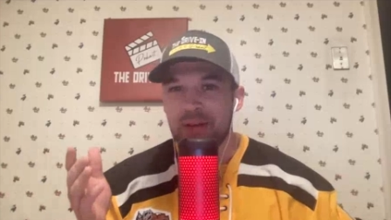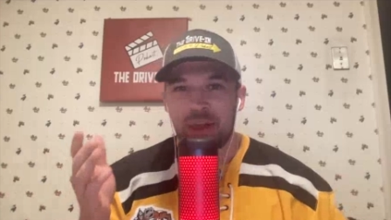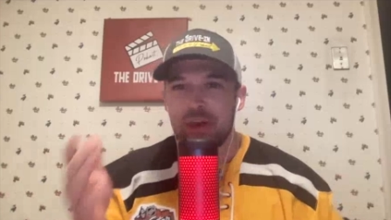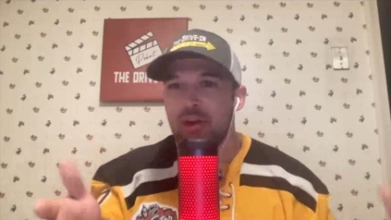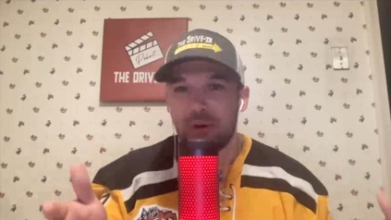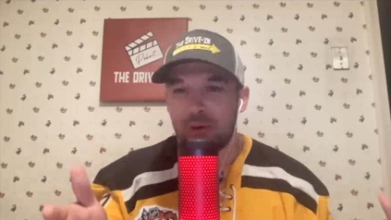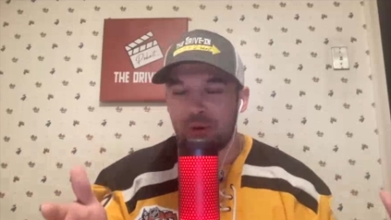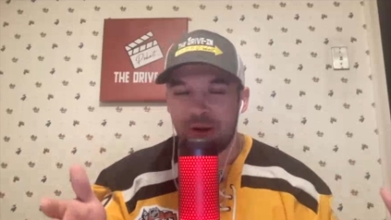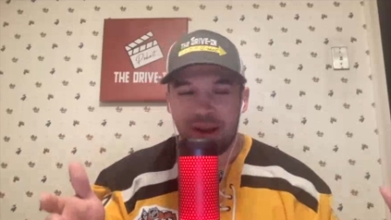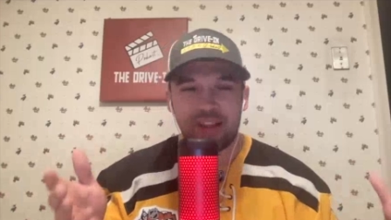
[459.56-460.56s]

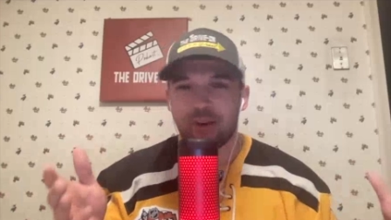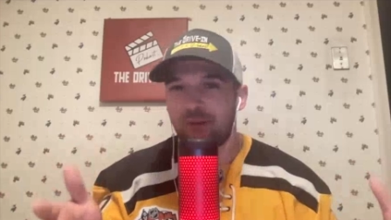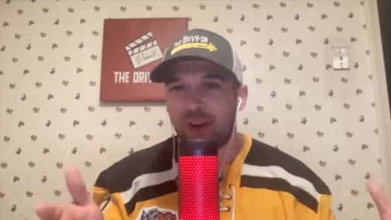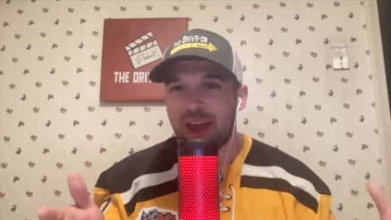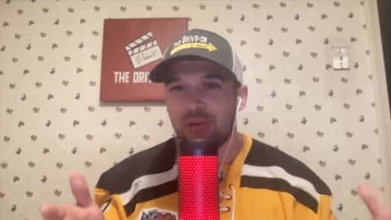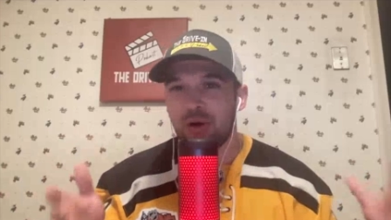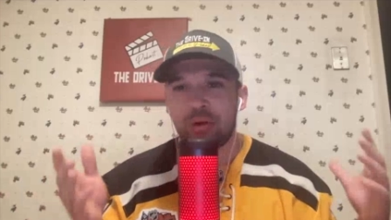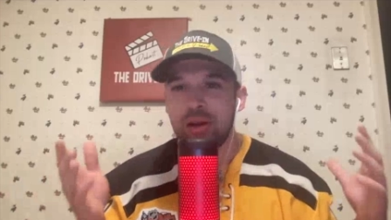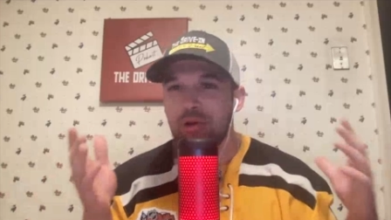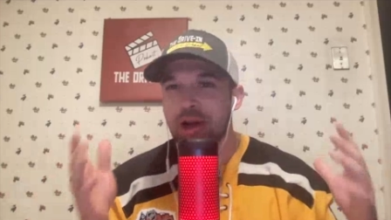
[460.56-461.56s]
you as a fan, what
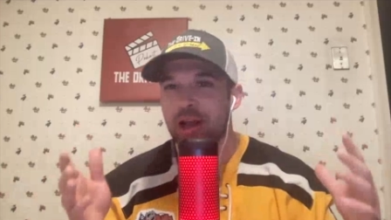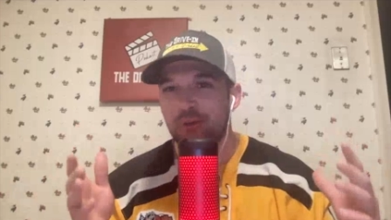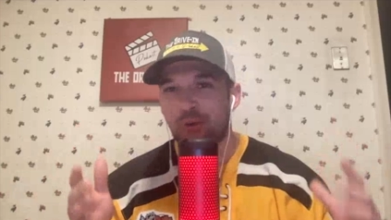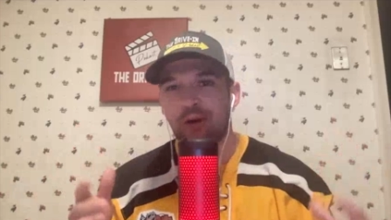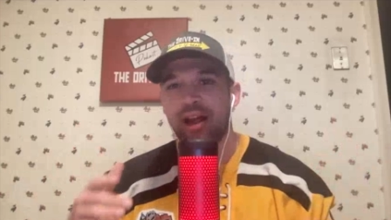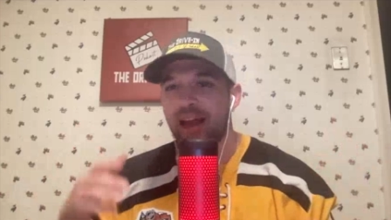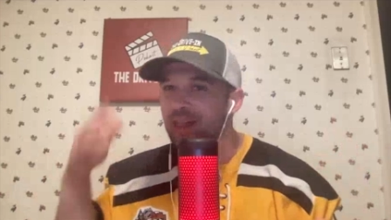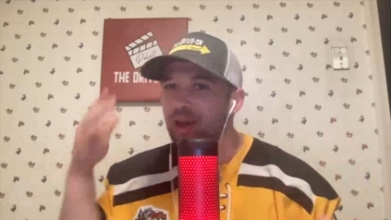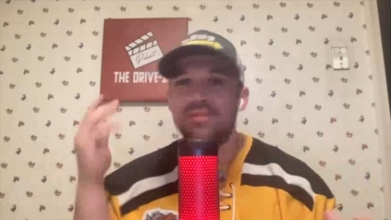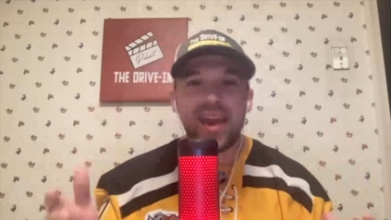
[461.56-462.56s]
were you looking for? Like
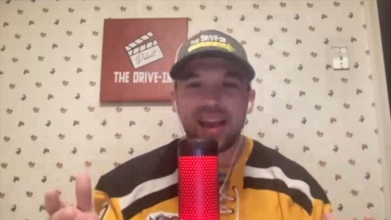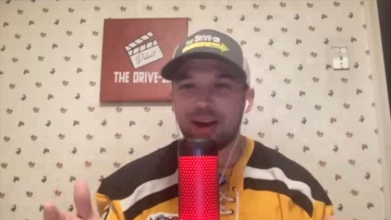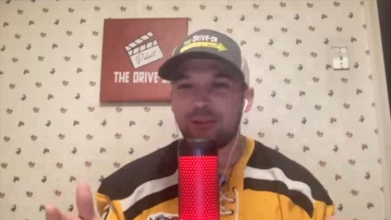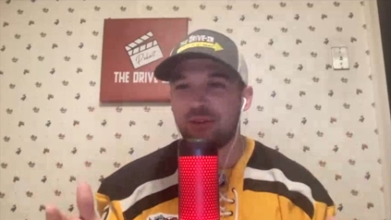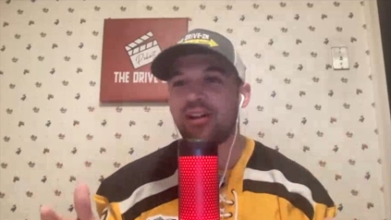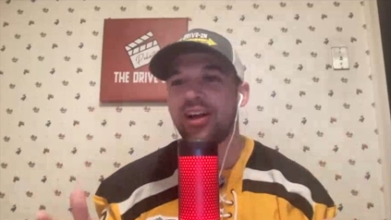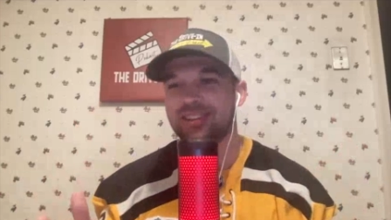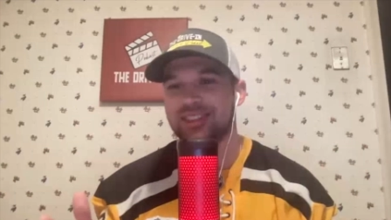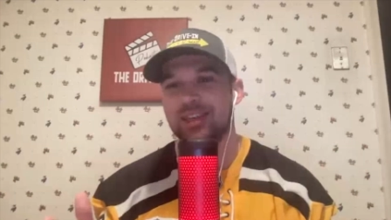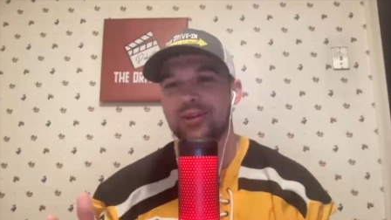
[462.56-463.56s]
they're making a
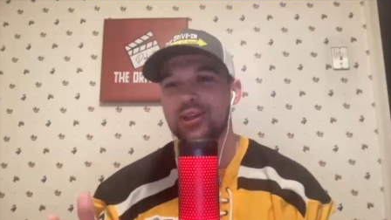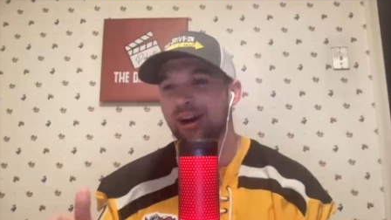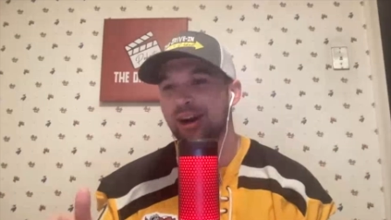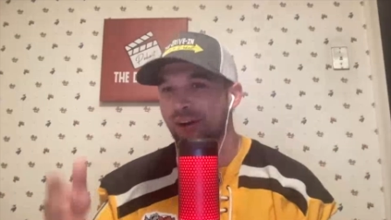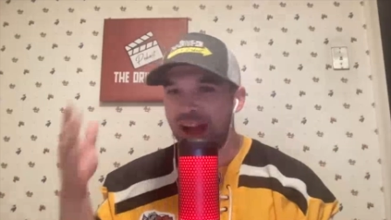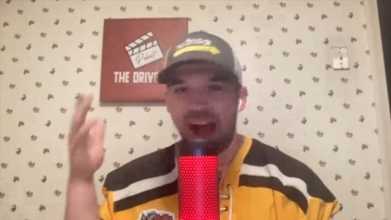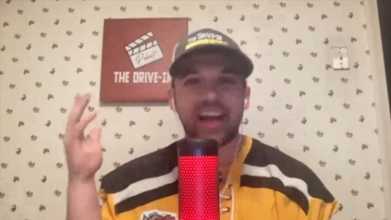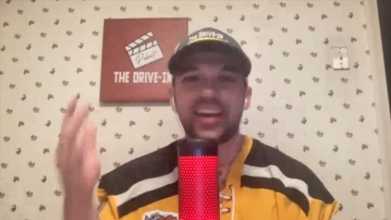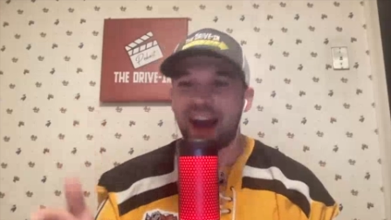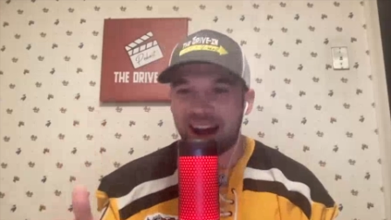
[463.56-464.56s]
Fallout TV show.
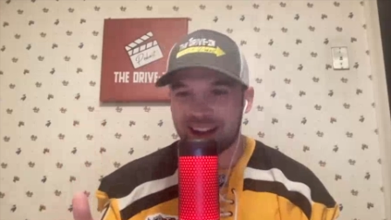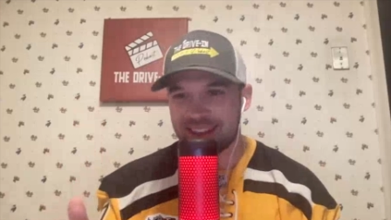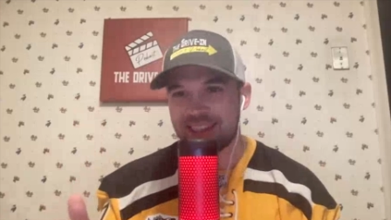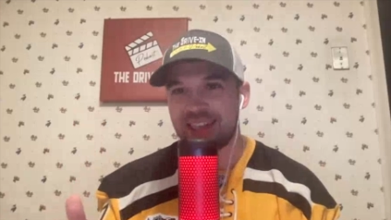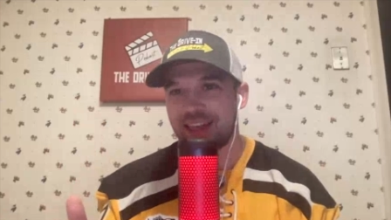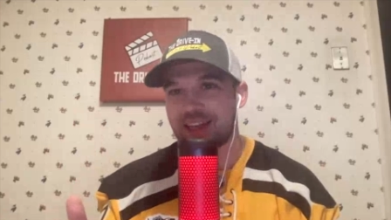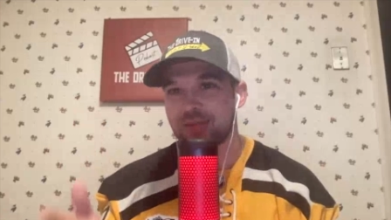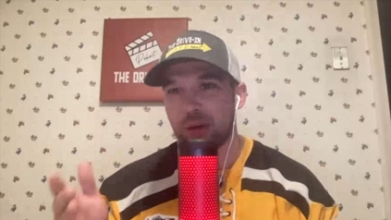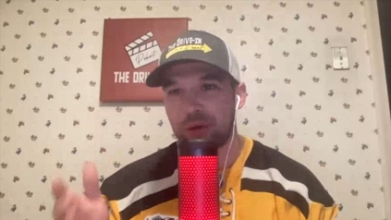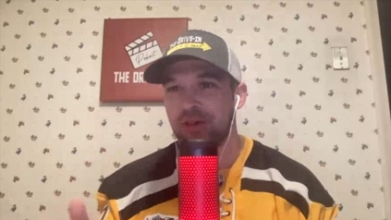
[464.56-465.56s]
I got to see this.
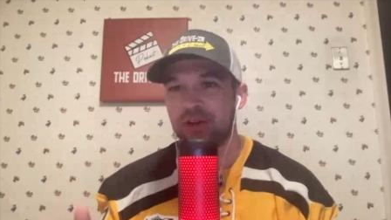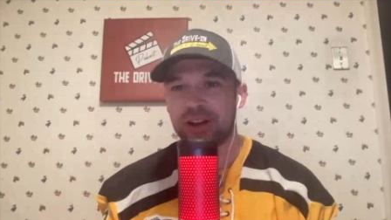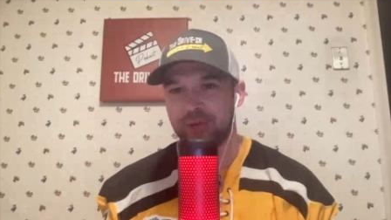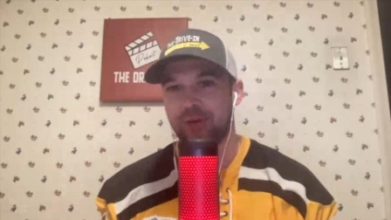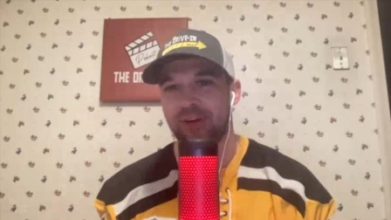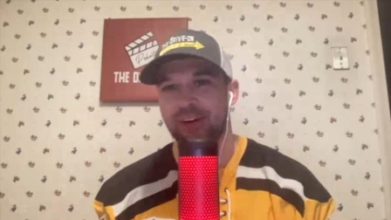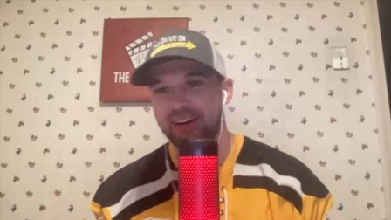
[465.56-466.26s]
What were you looking for?